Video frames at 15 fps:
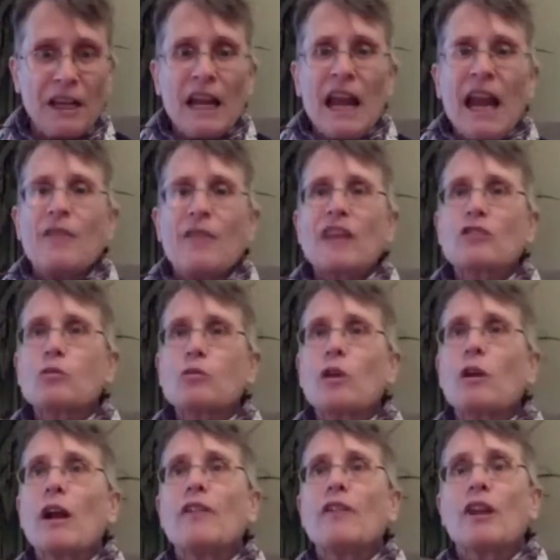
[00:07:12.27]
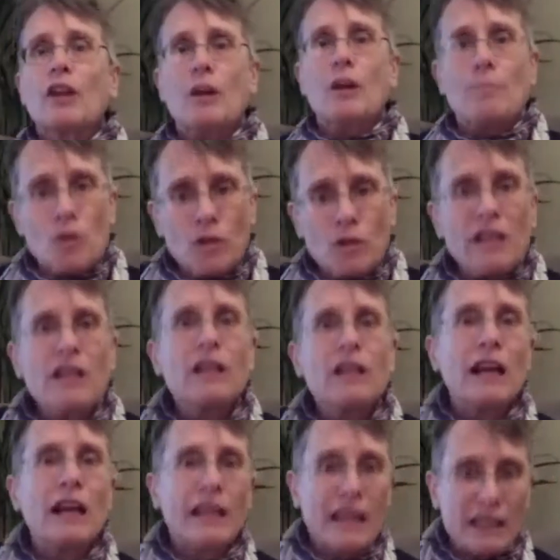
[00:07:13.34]
And that's where the community
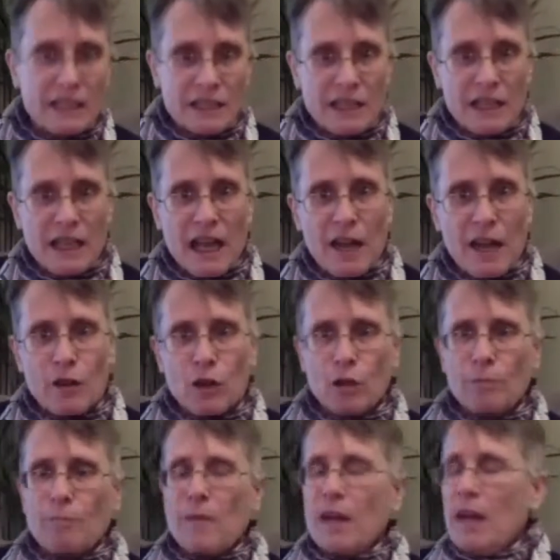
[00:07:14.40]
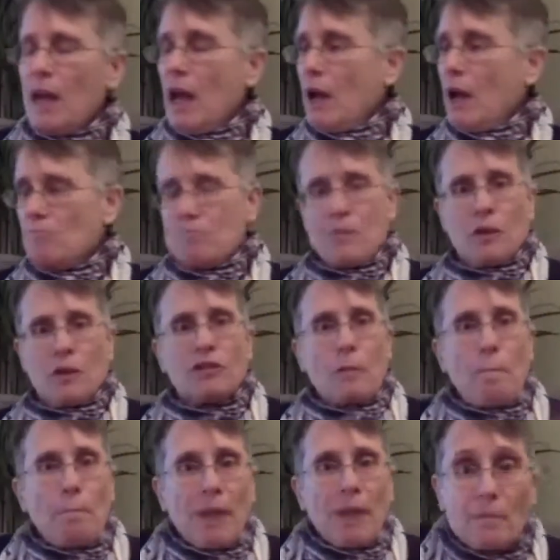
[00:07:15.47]
gets together, builds a
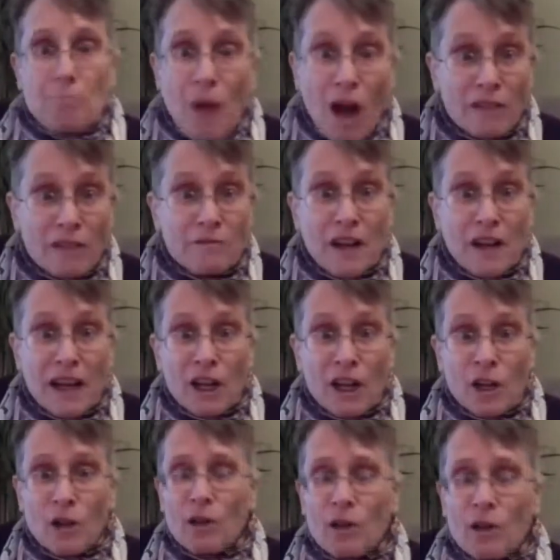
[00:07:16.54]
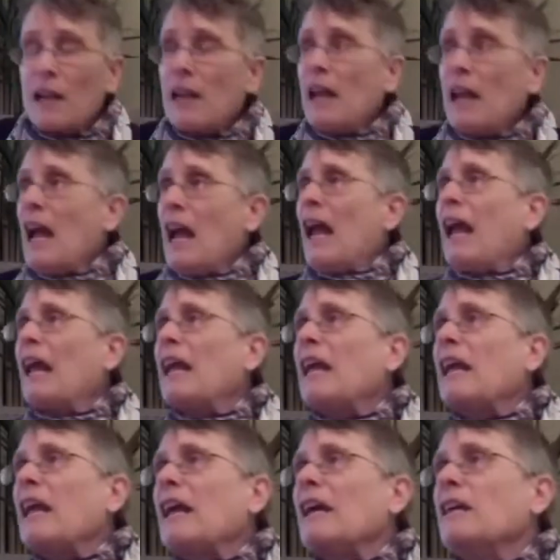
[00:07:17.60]
big bonfire,
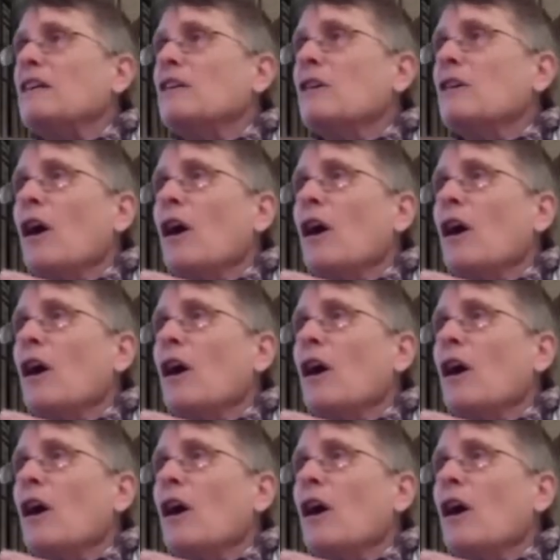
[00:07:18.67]
and